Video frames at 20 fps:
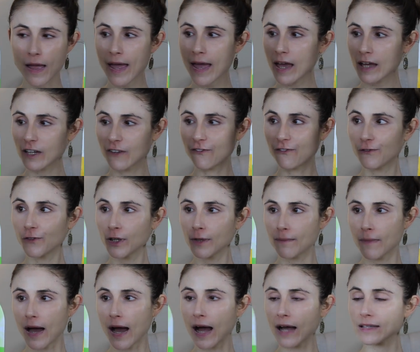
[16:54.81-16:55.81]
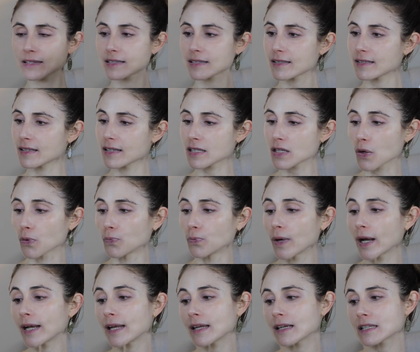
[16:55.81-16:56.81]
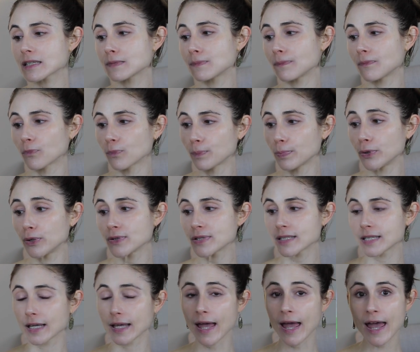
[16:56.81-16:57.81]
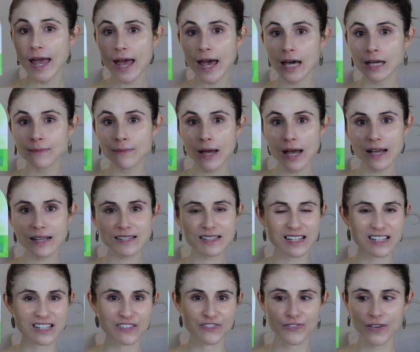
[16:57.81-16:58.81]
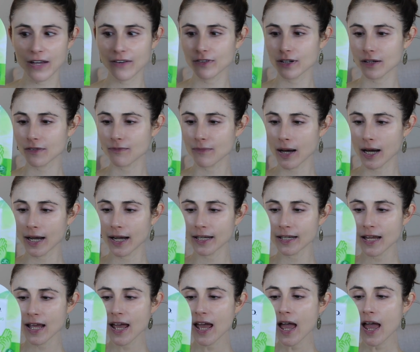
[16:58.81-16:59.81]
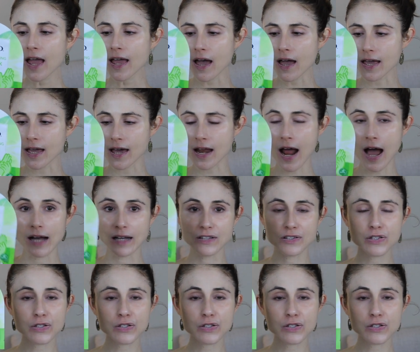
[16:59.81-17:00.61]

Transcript: Hand and Foot Masks. This Radiance Boosting Hand Mask is a favorite of mine. It has